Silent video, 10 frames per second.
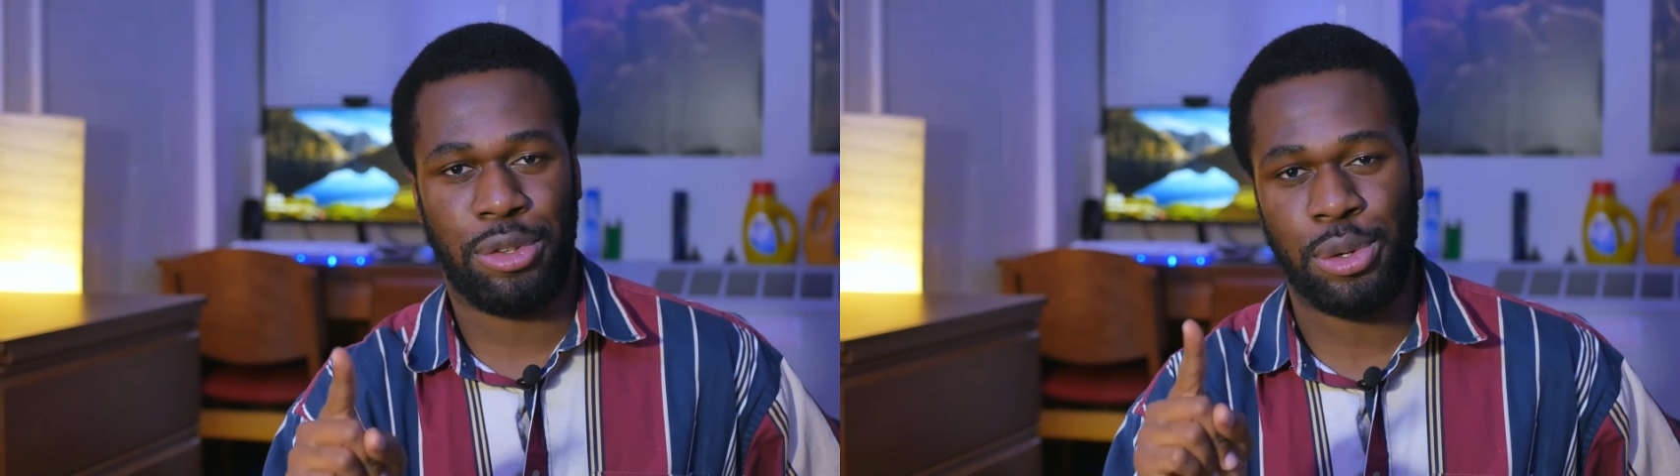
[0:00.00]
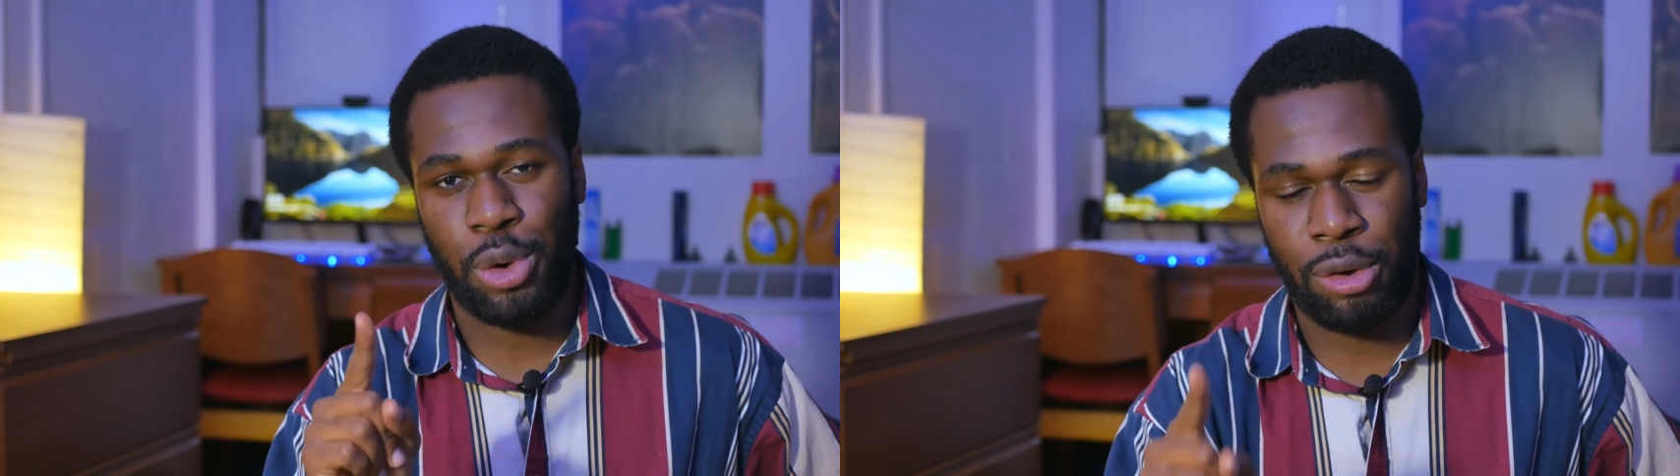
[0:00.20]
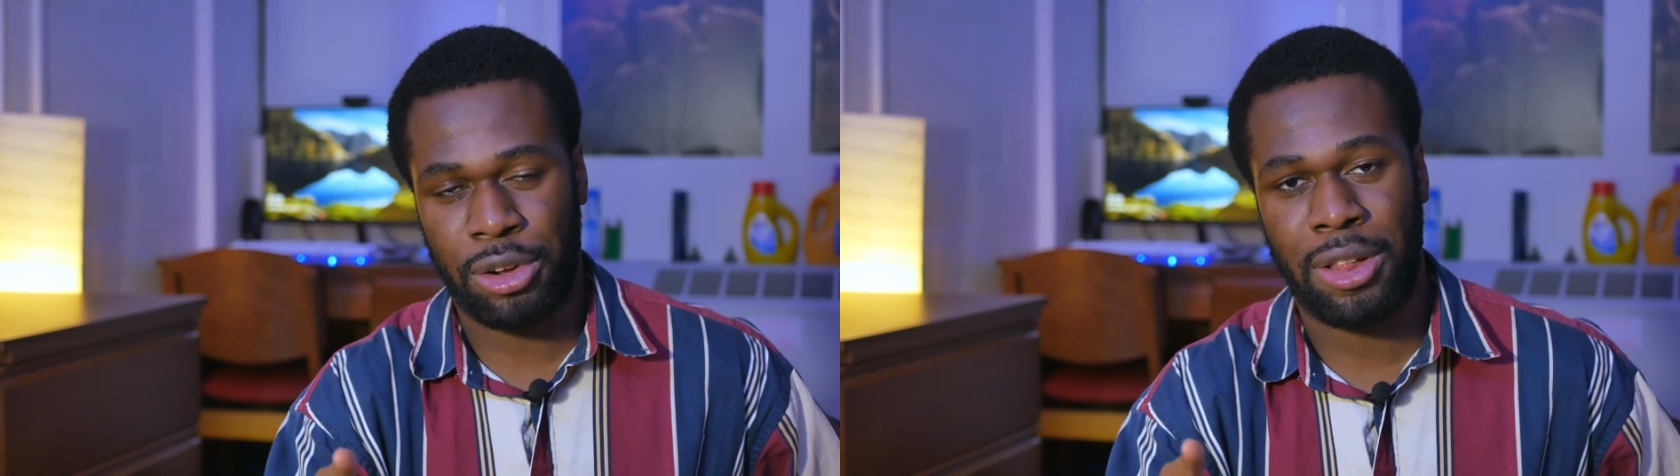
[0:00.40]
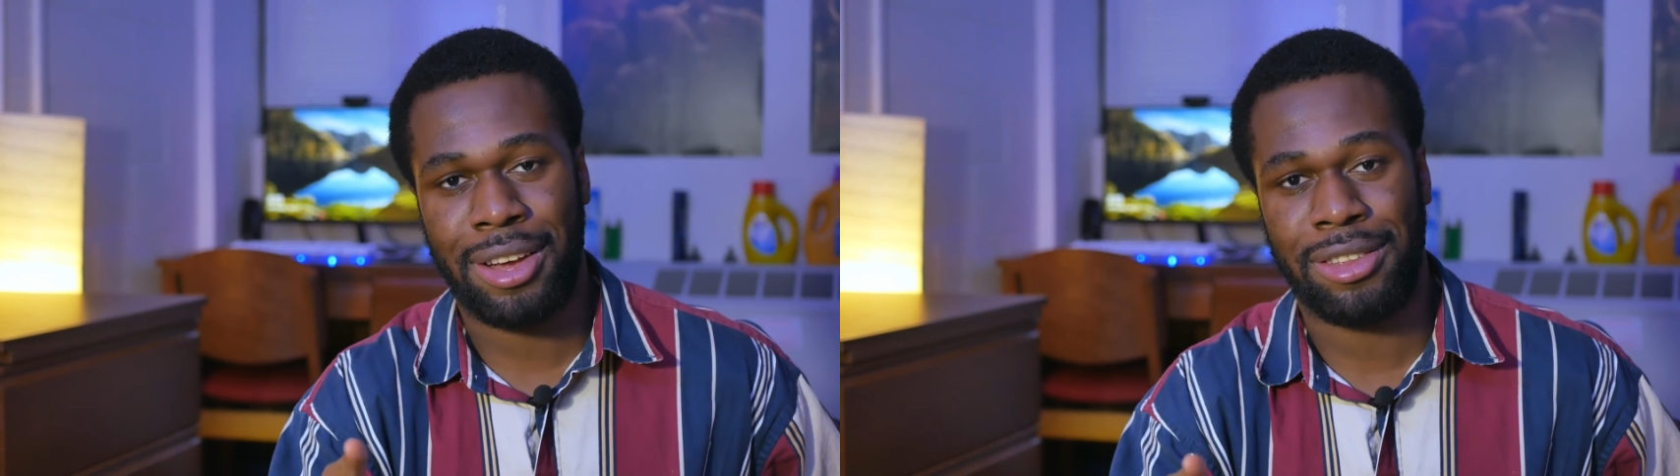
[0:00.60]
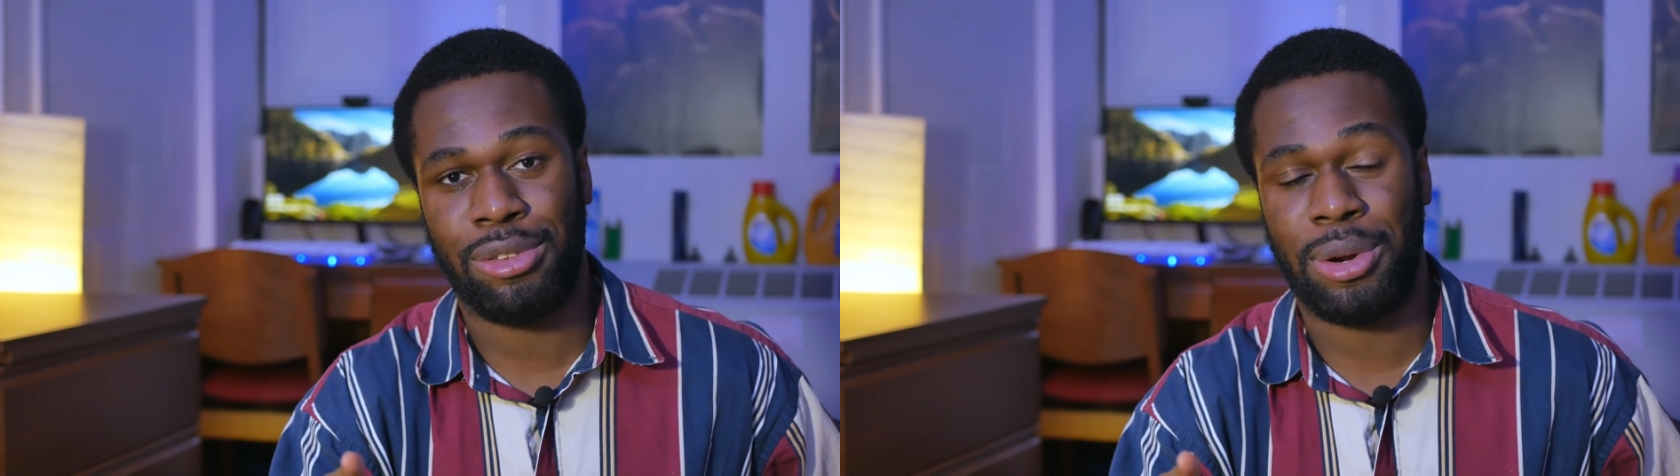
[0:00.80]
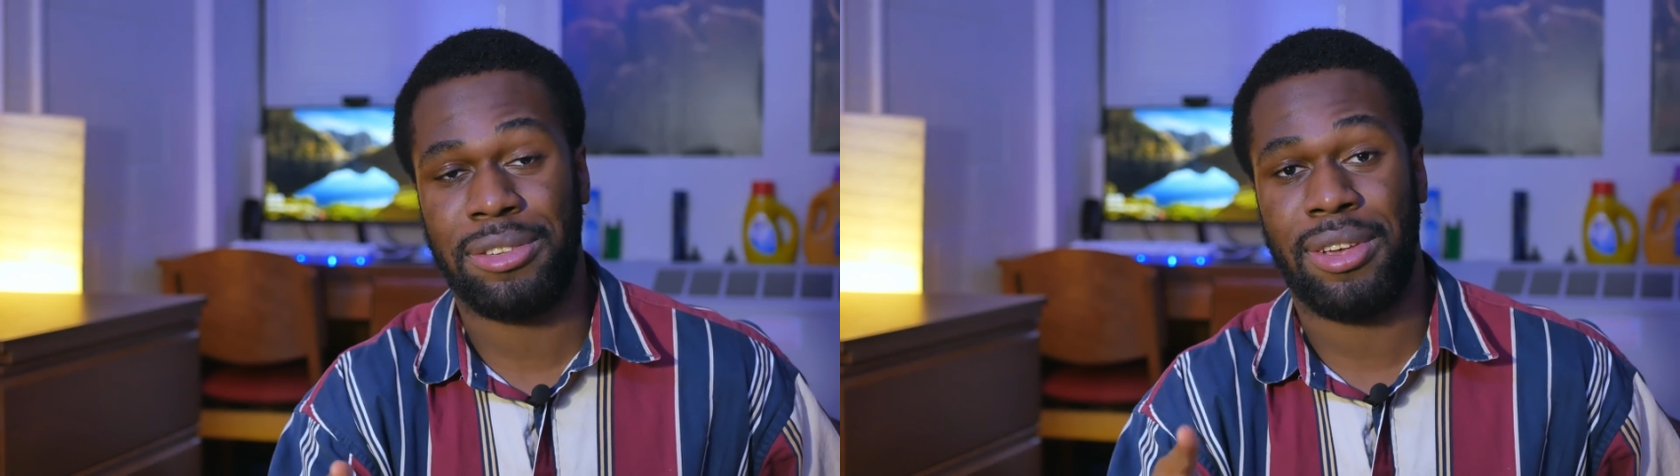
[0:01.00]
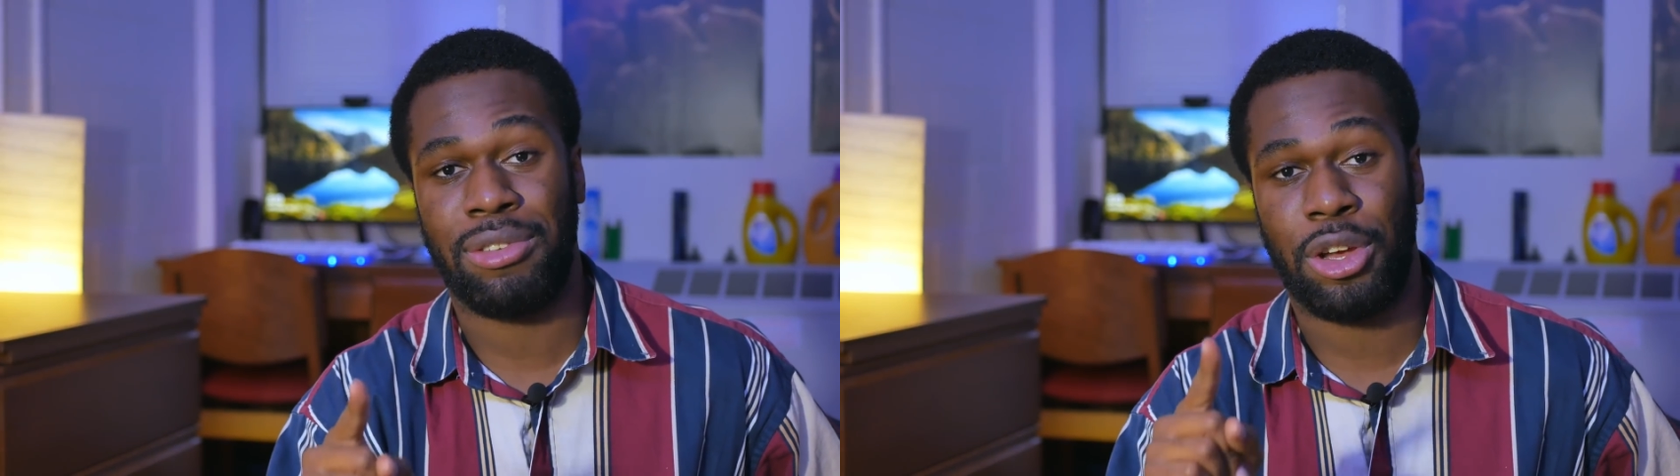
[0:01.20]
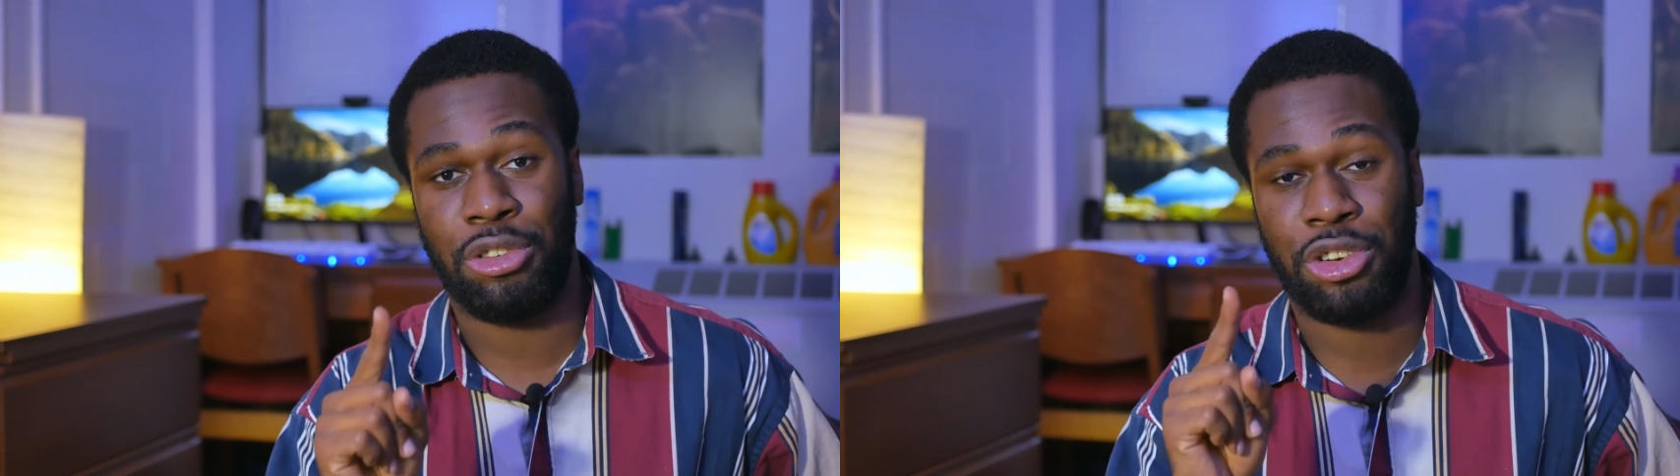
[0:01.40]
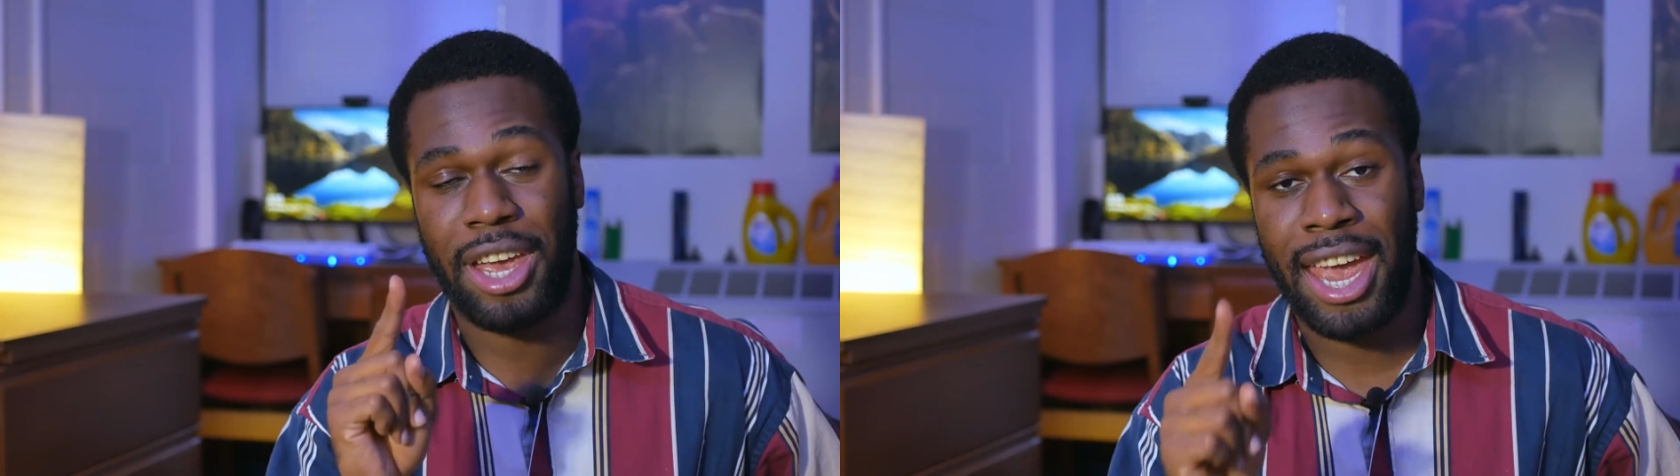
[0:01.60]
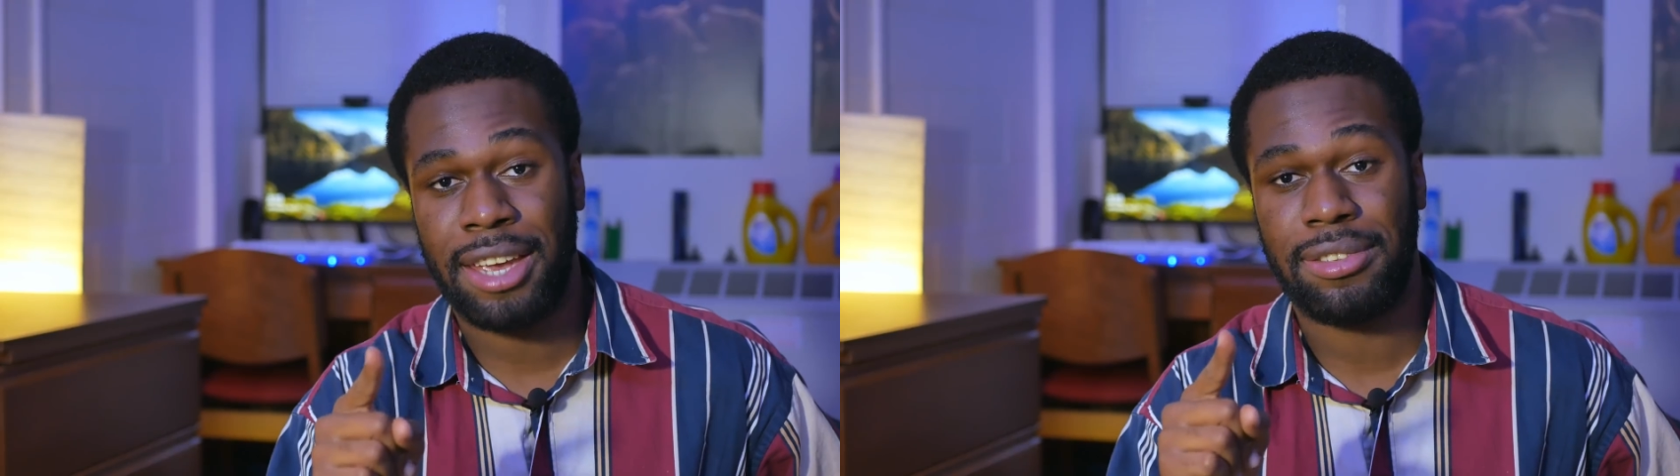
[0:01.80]
to overclock the
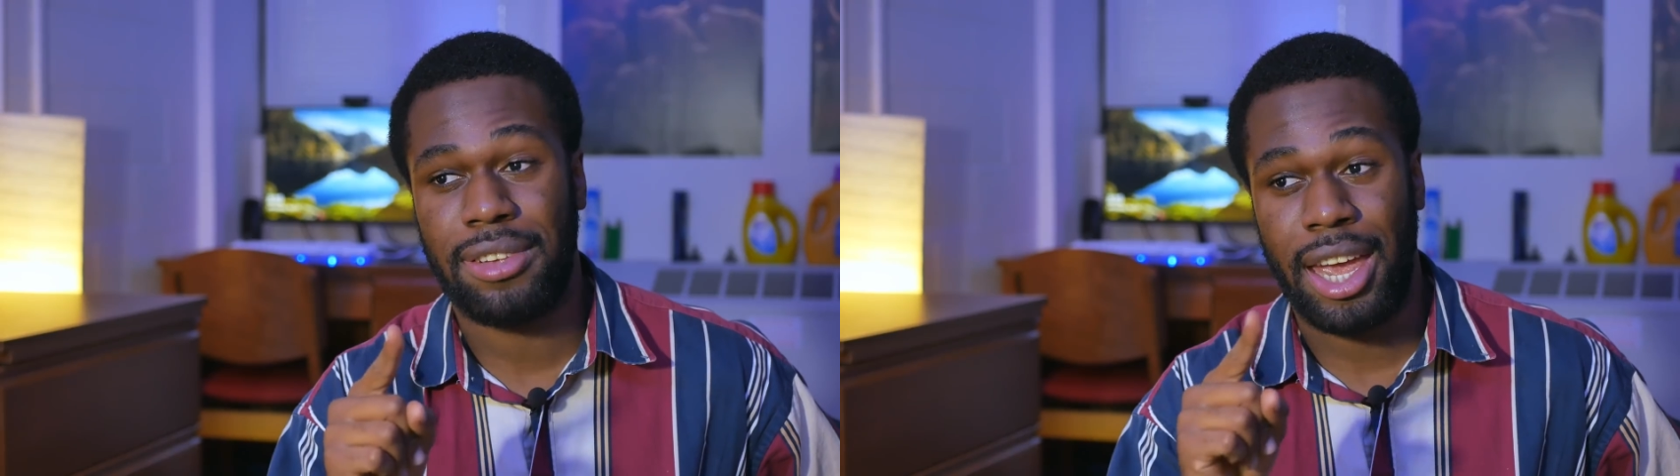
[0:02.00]
2700X,